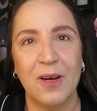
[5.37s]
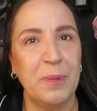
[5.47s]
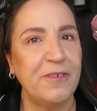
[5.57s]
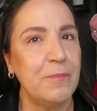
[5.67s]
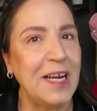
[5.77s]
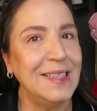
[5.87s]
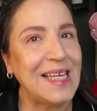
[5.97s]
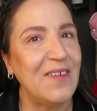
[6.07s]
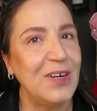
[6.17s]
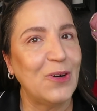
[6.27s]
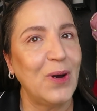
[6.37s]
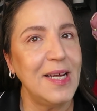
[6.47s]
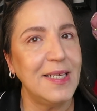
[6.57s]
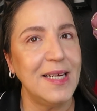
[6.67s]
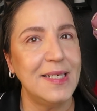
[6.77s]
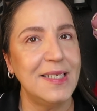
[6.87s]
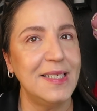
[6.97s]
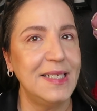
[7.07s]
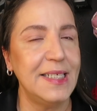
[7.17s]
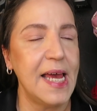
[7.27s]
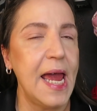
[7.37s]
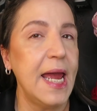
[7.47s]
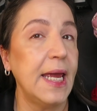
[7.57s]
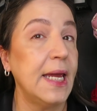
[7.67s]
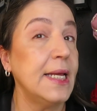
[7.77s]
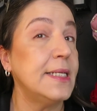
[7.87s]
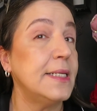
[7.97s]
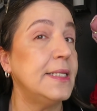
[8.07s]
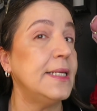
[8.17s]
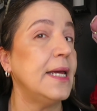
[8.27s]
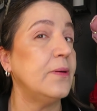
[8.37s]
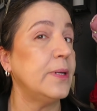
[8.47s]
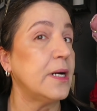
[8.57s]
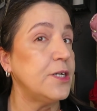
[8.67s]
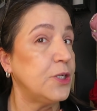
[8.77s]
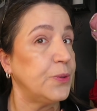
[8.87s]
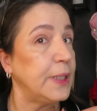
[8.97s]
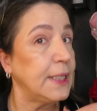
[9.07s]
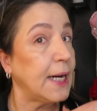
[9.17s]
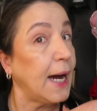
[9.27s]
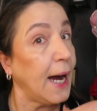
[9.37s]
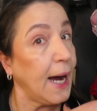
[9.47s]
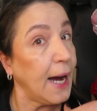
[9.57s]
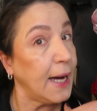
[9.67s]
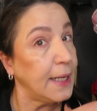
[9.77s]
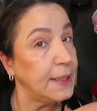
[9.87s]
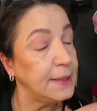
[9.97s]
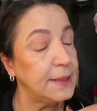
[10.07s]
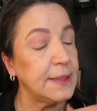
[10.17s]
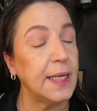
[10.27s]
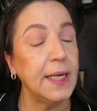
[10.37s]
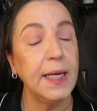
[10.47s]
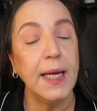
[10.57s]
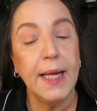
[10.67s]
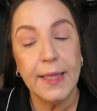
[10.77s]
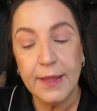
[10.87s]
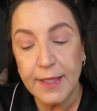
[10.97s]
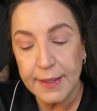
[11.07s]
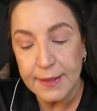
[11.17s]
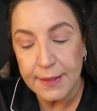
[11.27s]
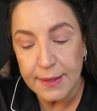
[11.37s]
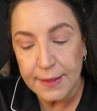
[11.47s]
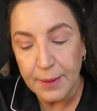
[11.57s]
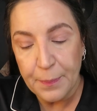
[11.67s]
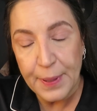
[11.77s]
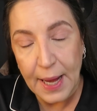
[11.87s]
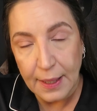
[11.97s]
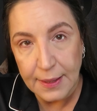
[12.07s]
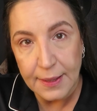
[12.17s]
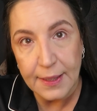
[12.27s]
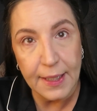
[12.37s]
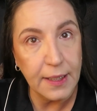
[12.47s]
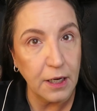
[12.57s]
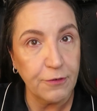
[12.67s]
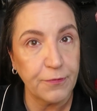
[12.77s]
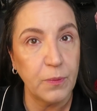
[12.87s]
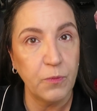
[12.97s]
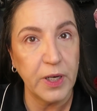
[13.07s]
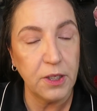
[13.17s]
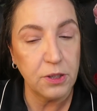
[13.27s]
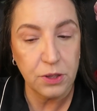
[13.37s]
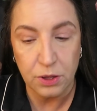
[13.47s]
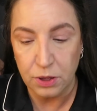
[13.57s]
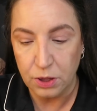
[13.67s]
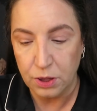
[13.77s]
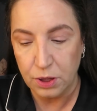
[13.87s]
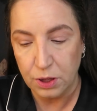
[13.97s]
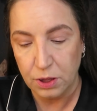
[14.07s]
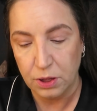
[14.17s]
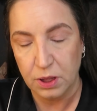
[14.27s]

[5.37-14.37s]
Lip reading: I hope everybody's having a great day today. Today we are doing eyes. This is a palette that I got from Winners